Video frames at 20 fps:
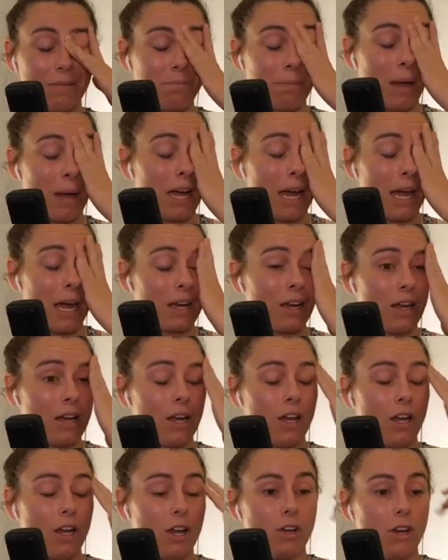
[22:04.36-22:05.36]
back,
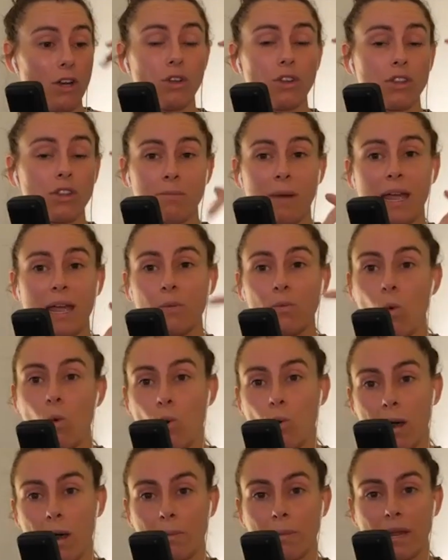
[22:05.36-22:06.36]
not the main
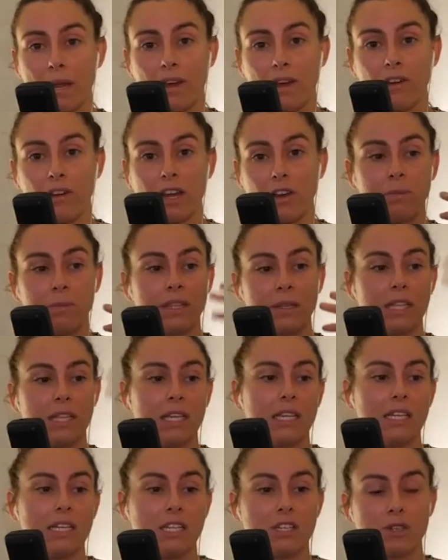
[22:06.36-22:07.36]
warm-up area, but
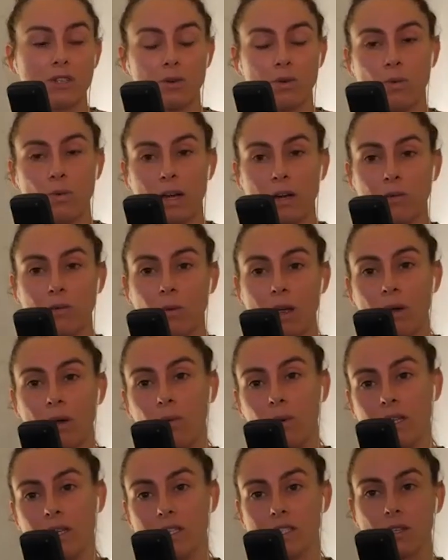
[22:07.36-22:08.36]
the additional one
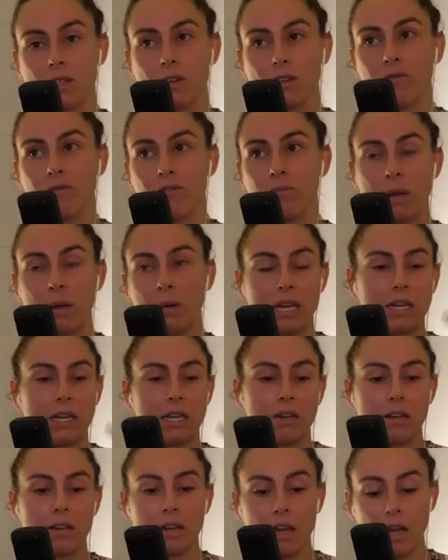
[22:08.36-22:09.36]
where we'd sort of
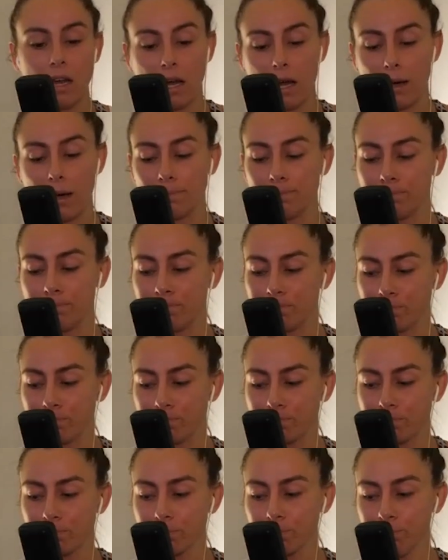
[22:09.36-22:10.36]
been um,
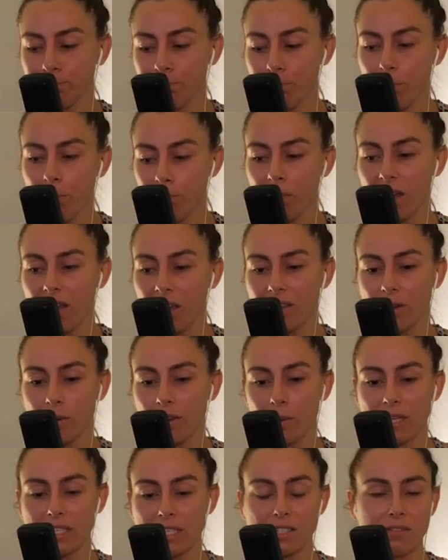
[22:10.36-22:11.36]

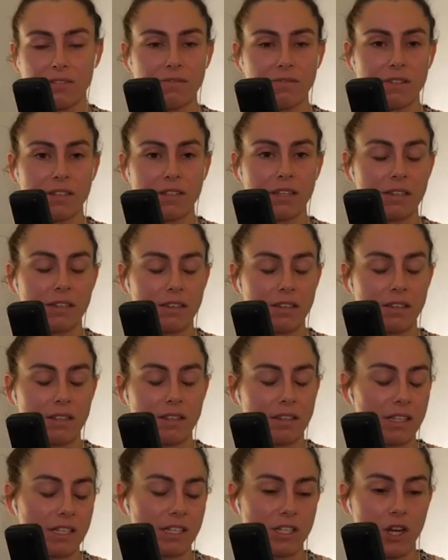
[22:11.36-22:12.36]
the rest of the, the,
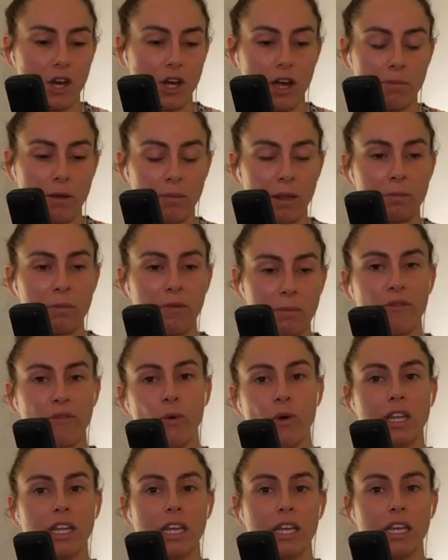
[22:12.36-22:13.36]
the time, like
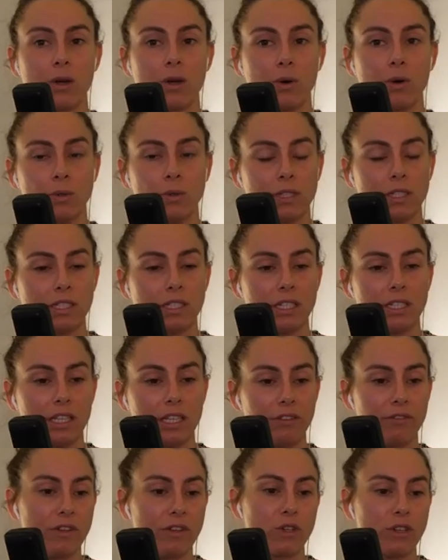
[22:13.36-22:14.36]
before you get called into
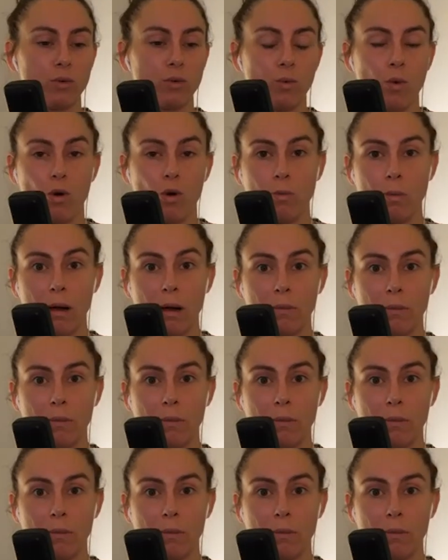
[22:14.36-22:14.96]
the official warm-up